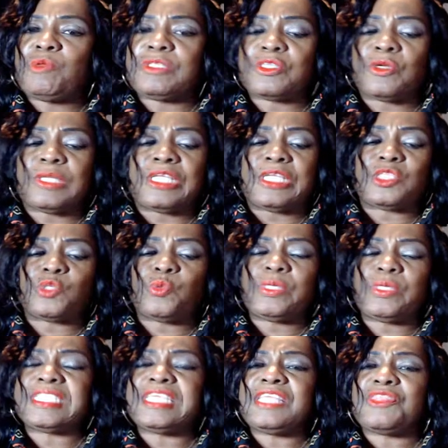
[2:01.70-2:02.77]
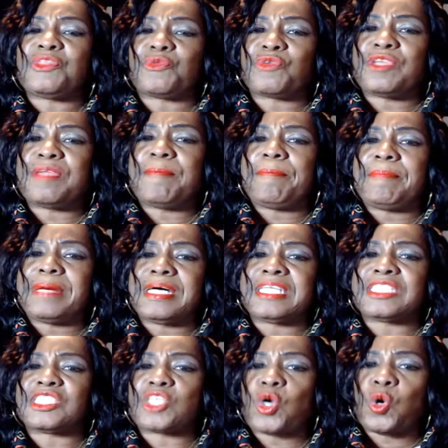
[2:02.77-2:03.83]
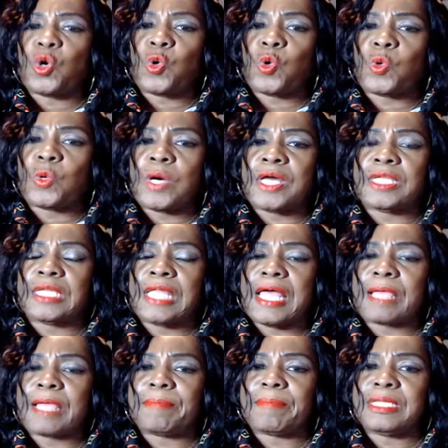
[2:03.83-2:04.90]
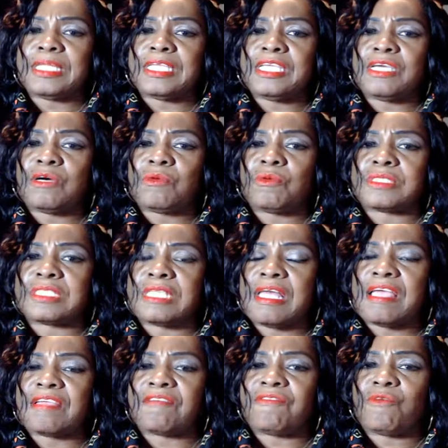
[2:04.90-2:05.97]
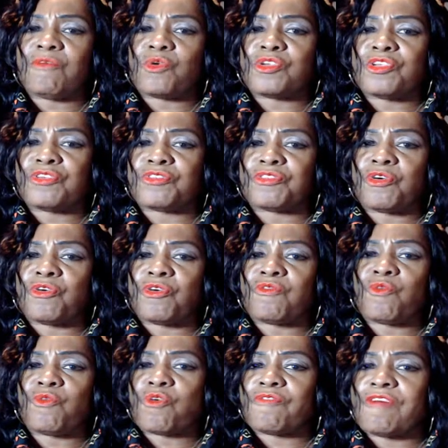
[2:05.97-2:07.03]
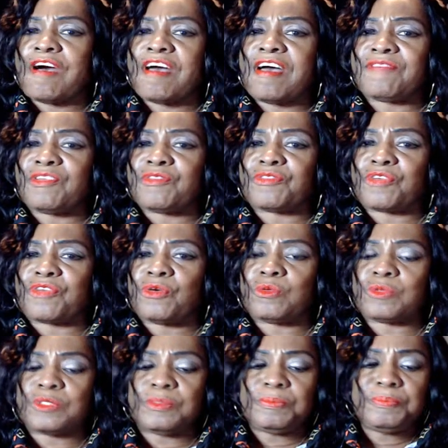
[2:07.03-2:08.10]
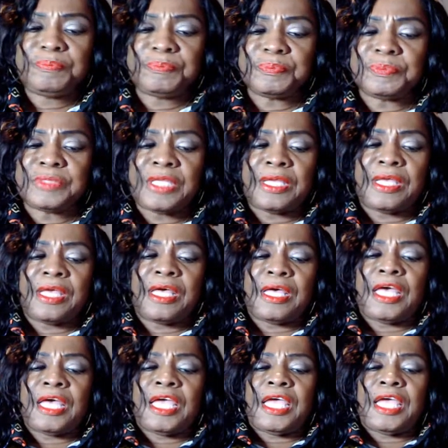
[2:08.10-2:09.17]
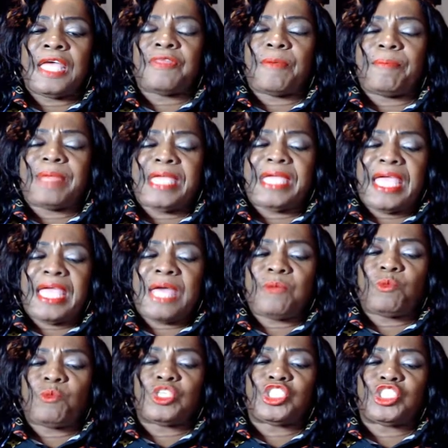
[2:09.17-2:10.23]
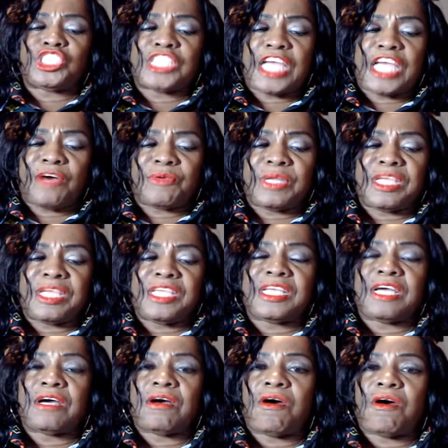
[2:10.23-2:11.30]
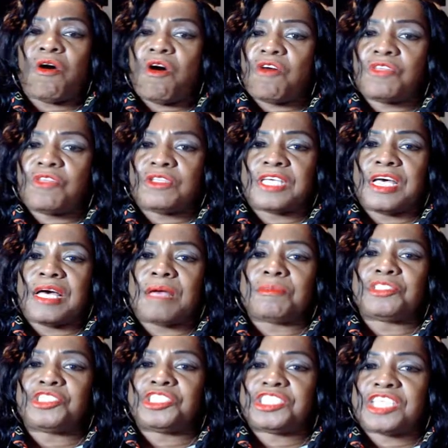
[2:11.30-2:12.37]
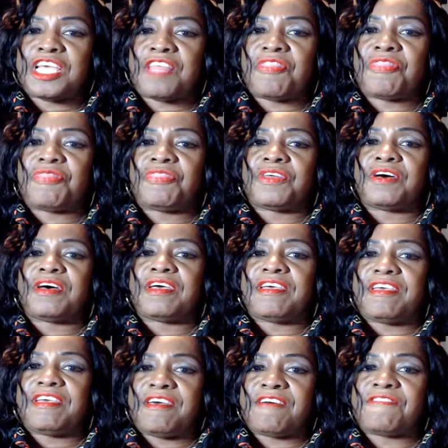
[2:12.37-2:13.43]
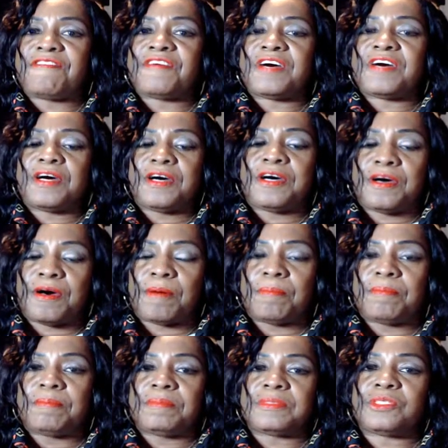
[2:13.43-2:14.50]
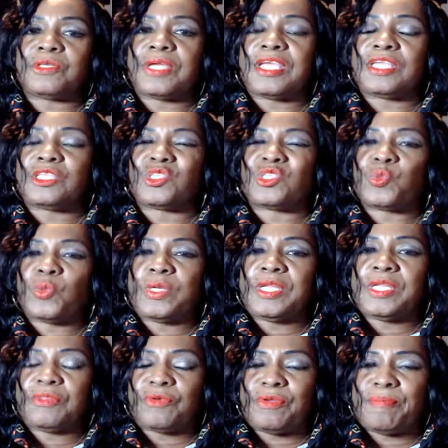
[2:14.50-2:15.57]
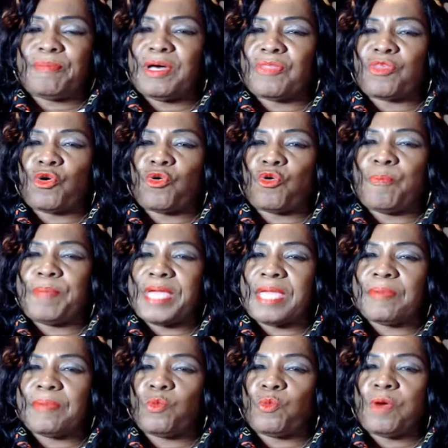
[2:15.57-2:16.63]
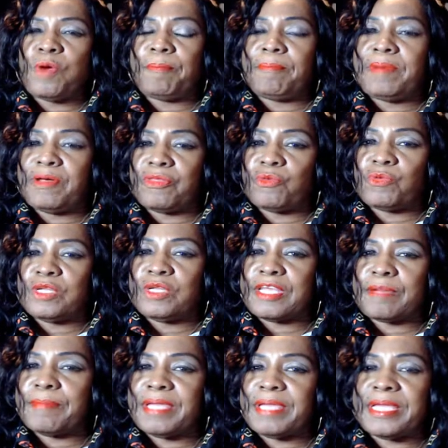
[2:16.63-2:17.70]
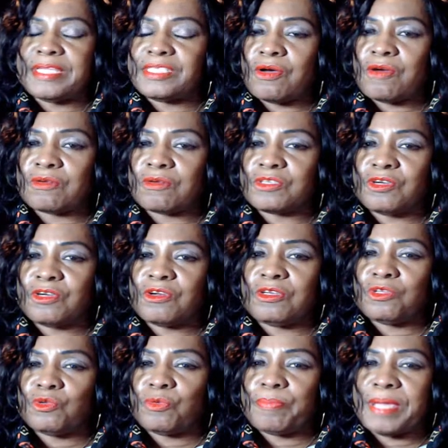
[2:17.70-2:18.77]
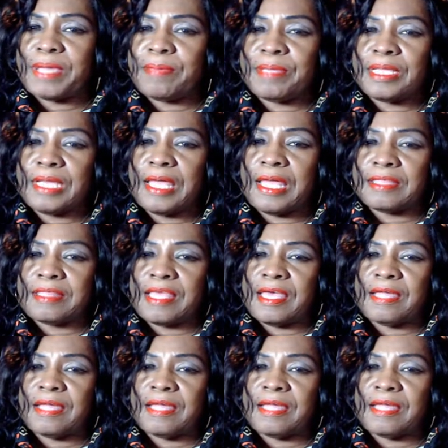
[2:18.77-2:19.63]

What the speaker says: only 23 months old, unlike Maleah was like 4 or 5 years old. The man was shouting all the time, "Shut the F up," to a 23-month-old baby. What mother would let a man talk to her little baby like that?